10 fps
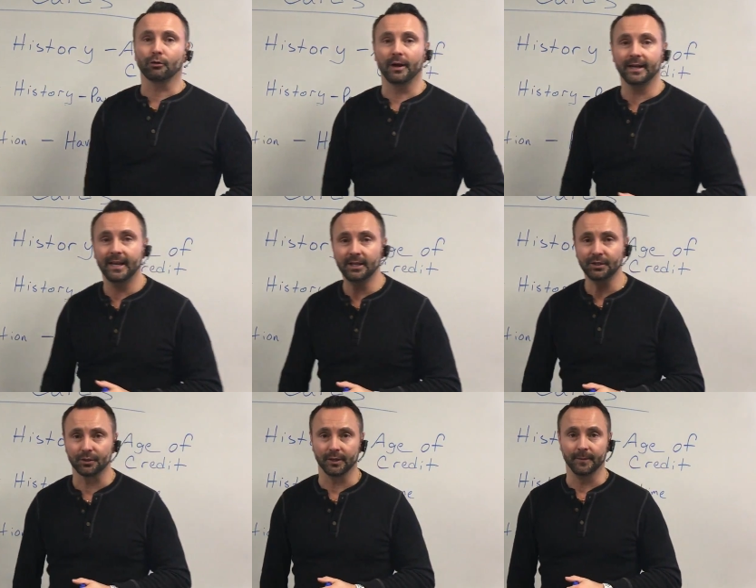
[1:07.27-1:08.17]
credit
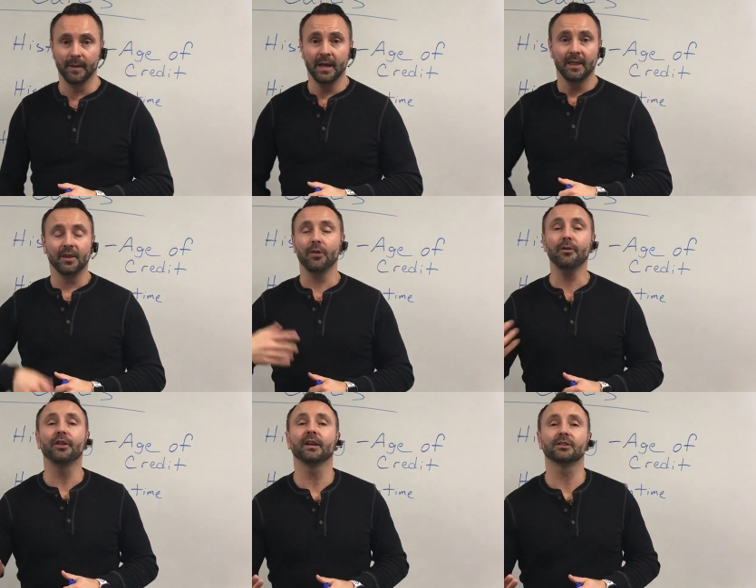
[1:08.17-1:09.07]
history. The other
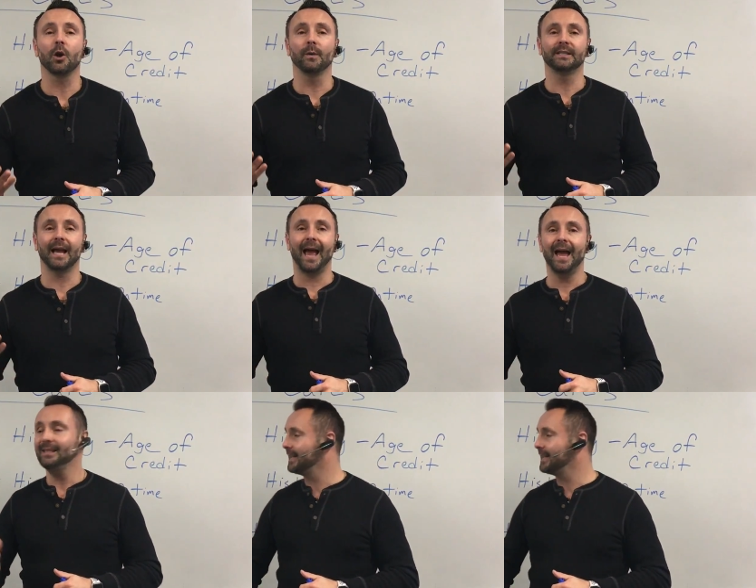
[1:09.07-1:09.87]
thing it's going to add